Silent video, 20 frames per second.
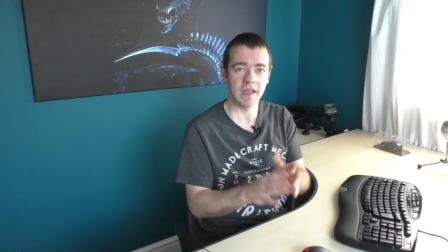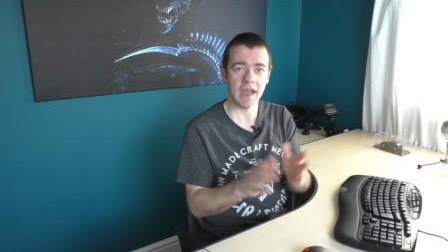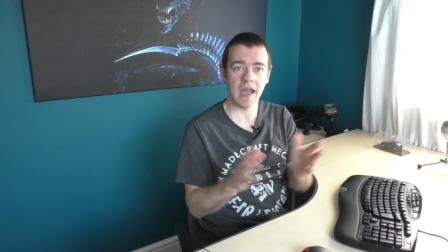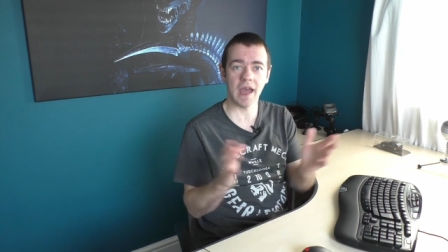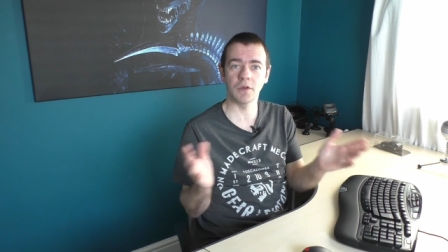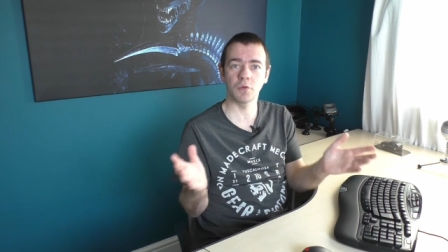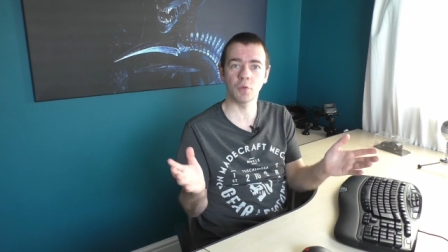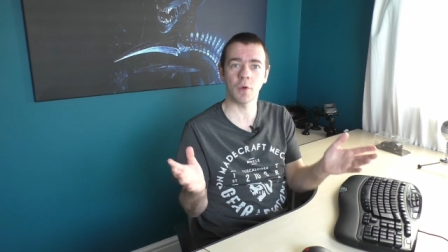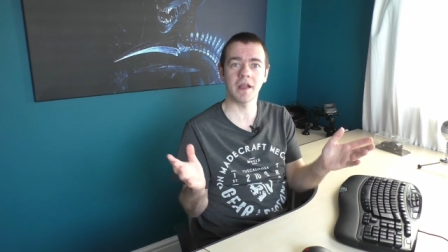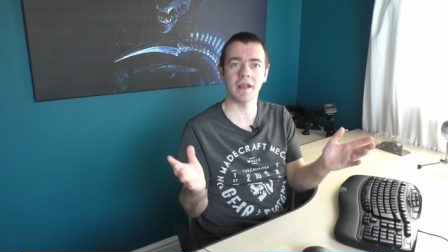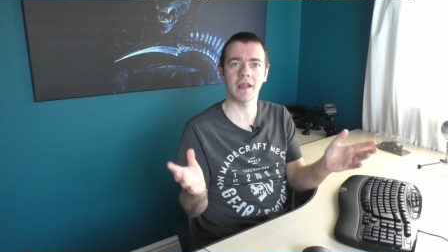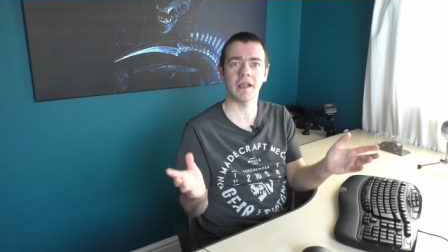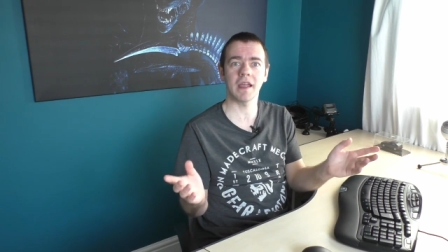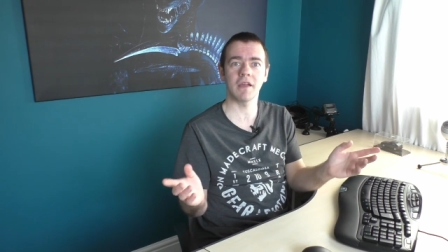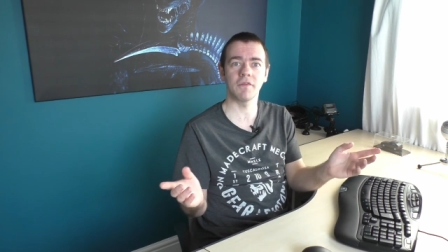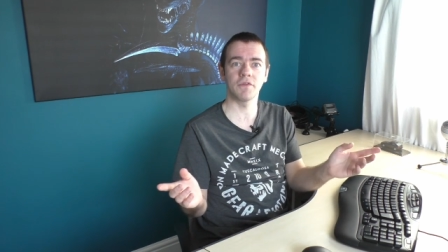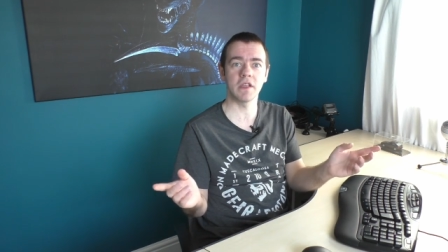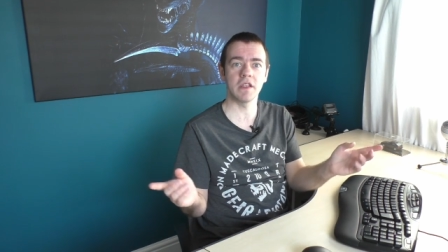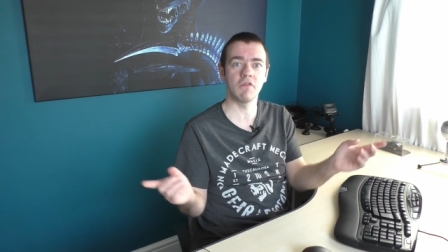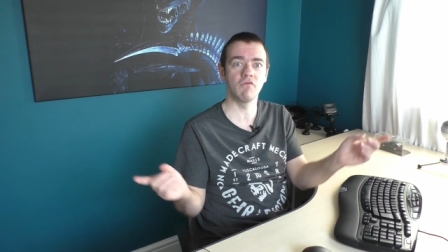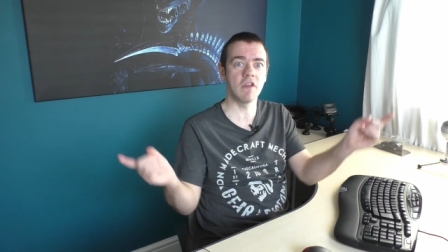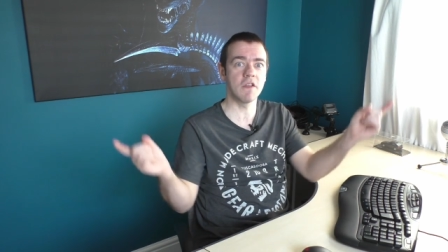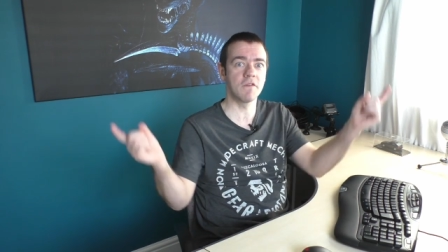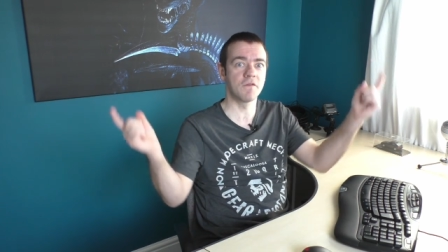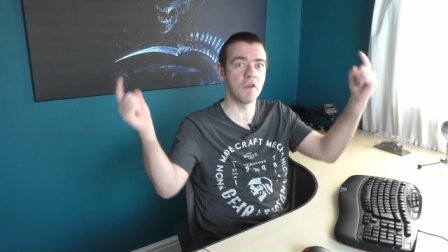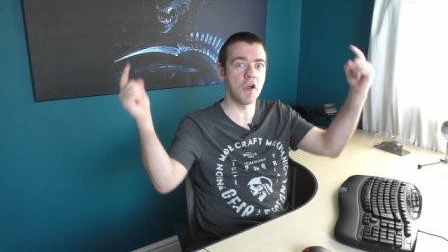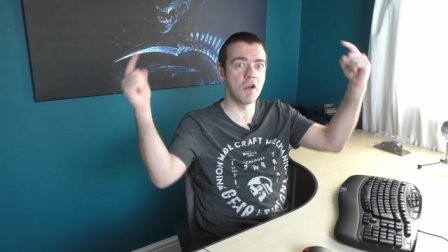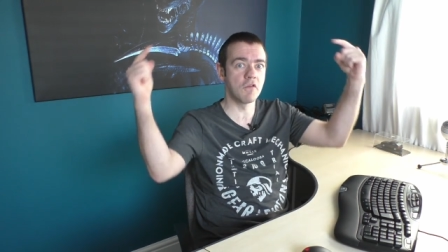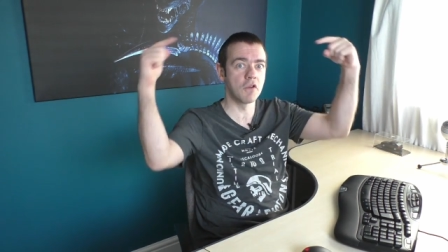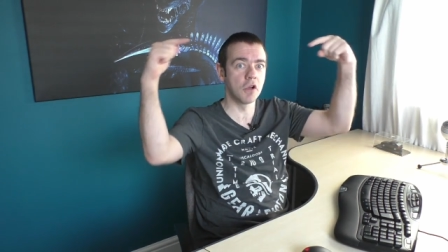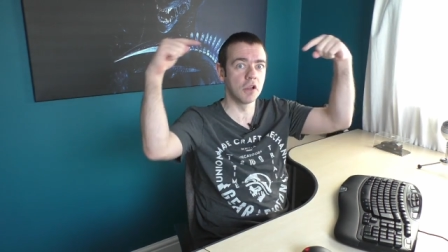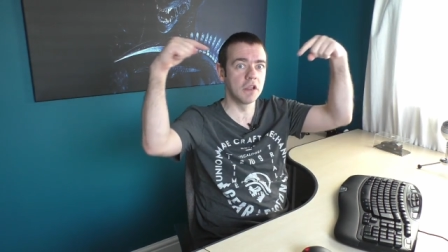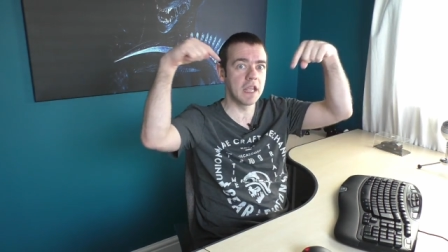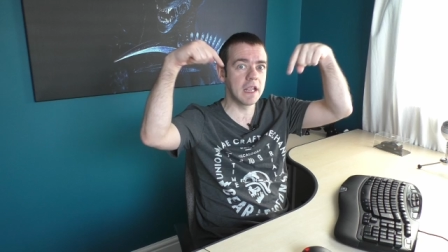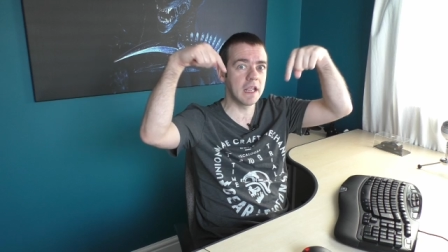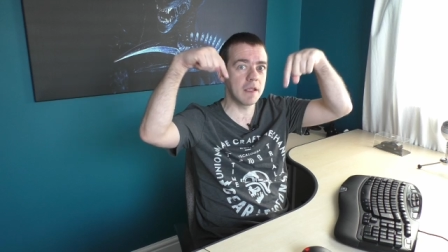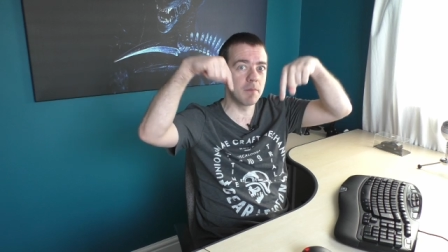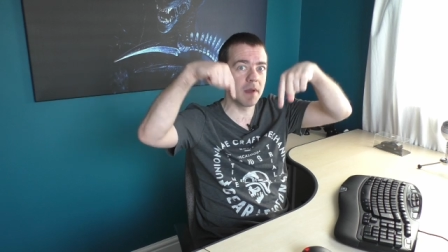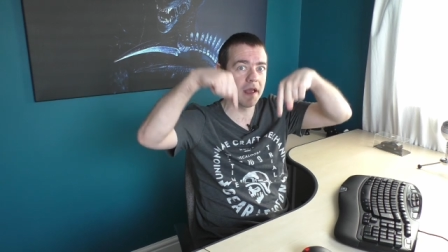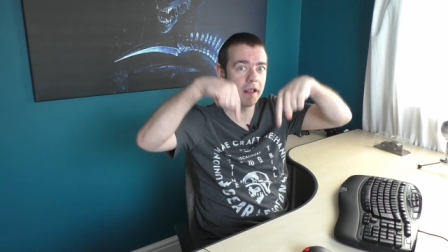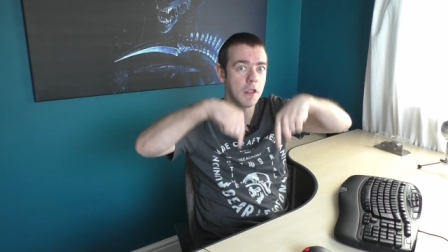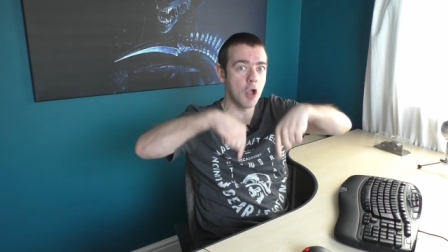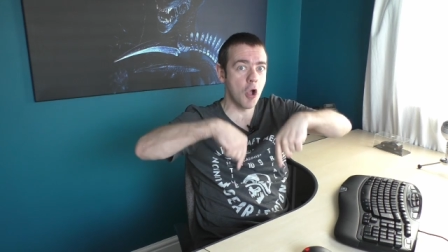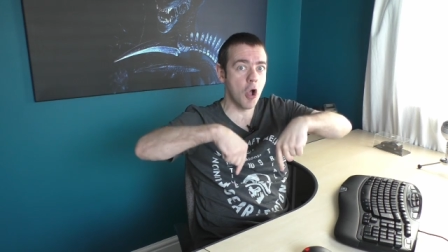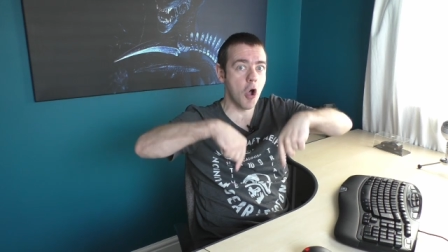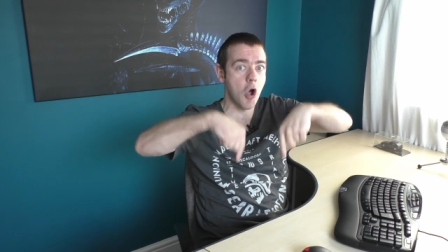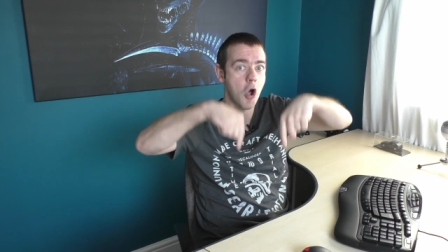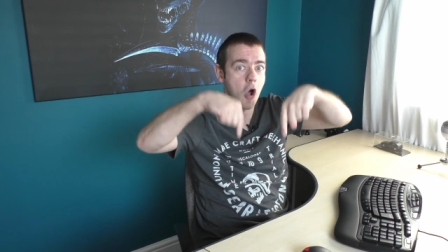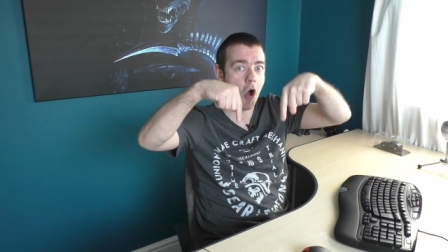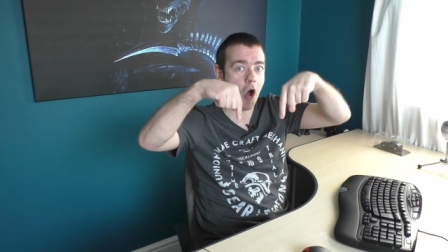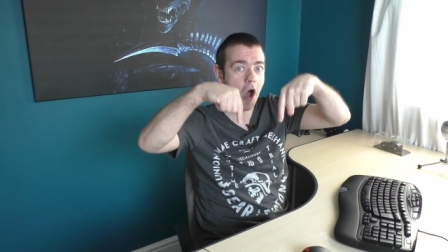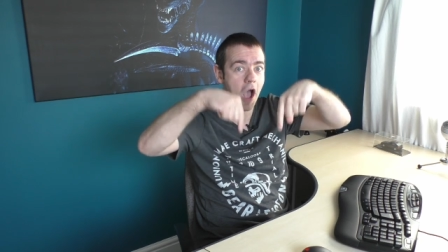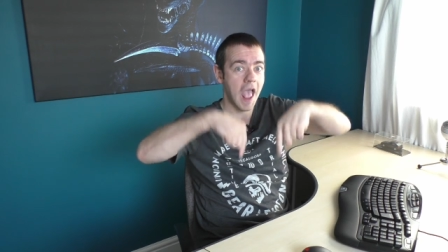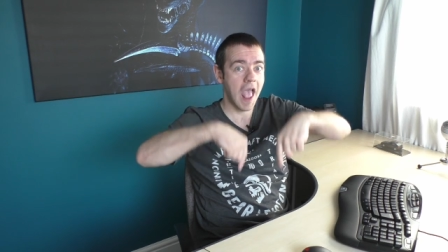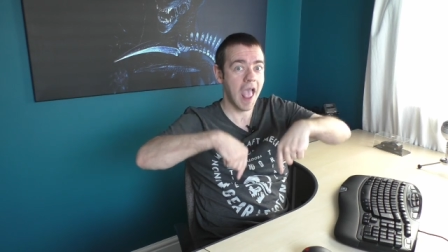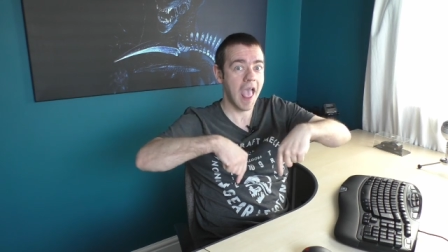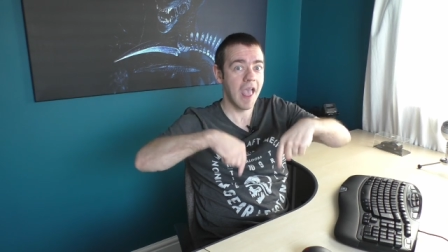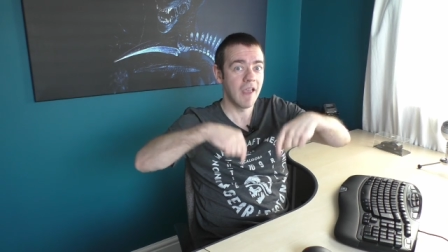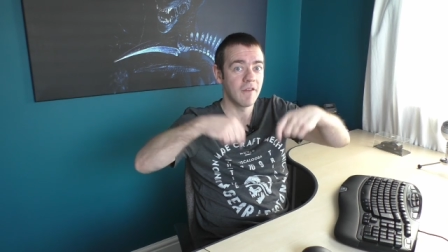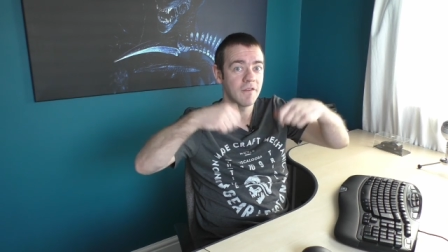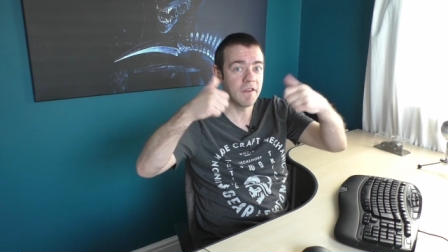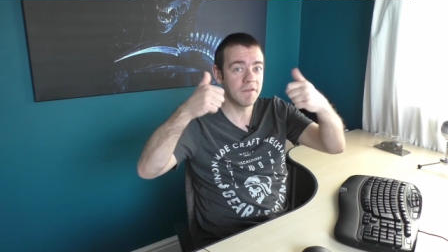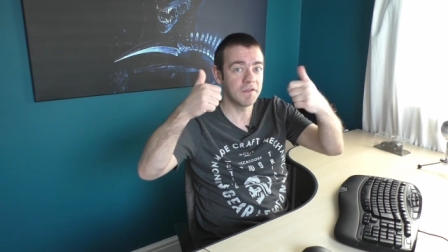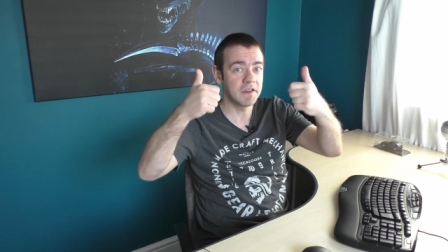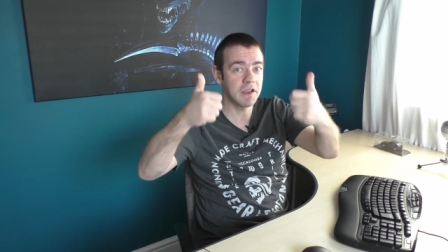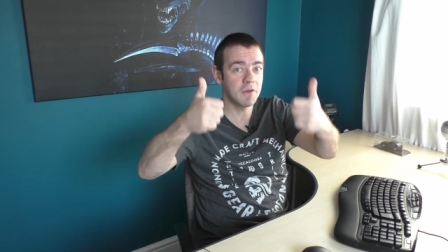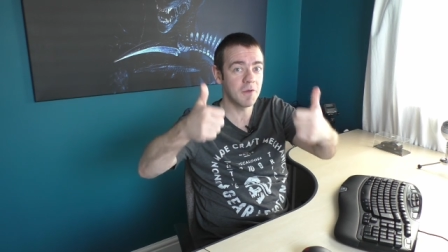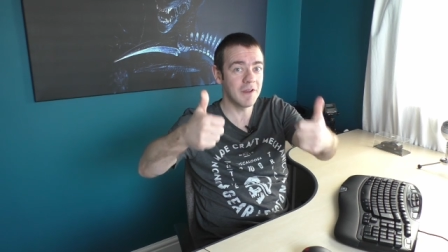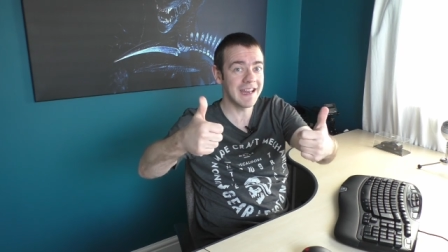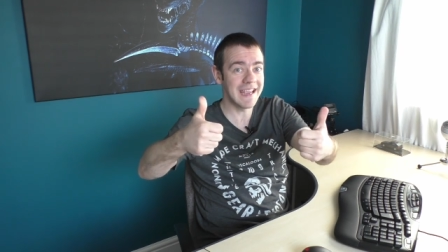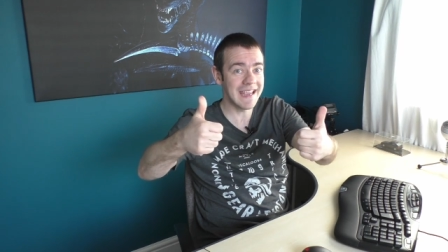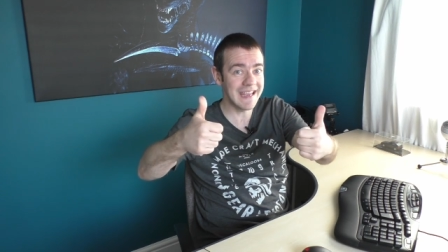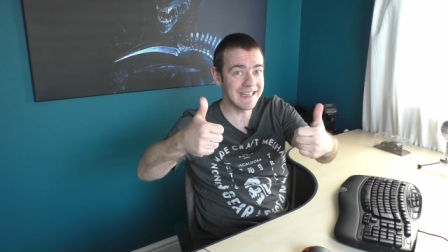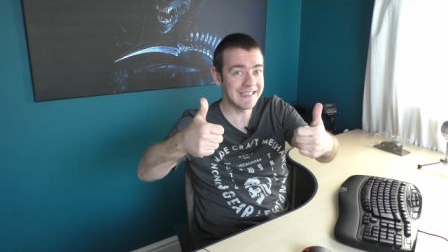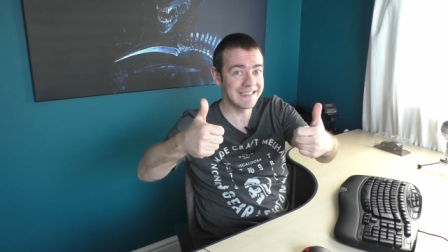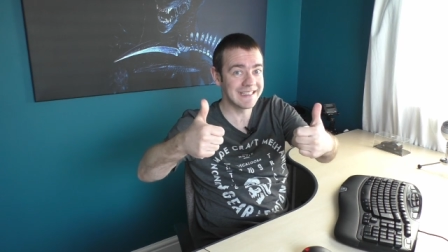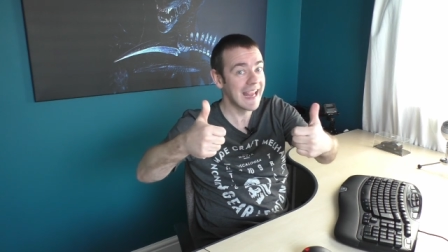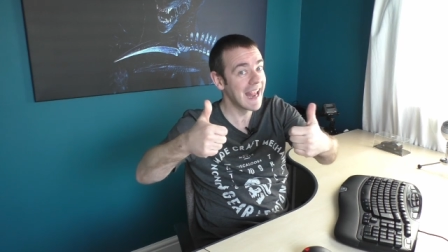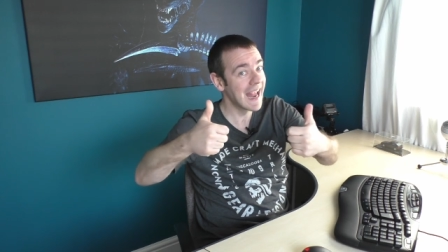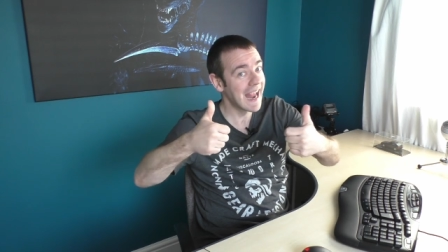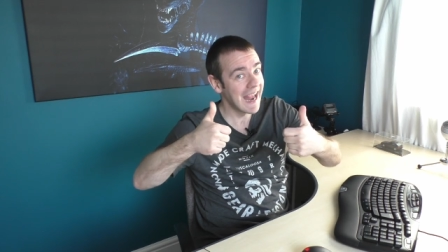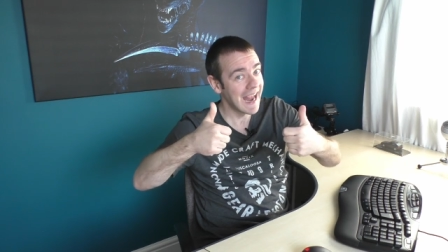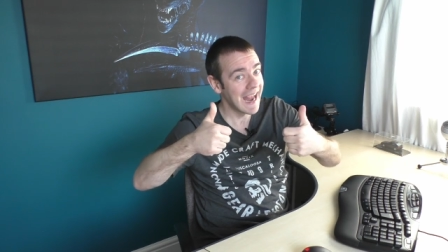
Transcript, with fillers: and why I have the referral link below. 50 quid each.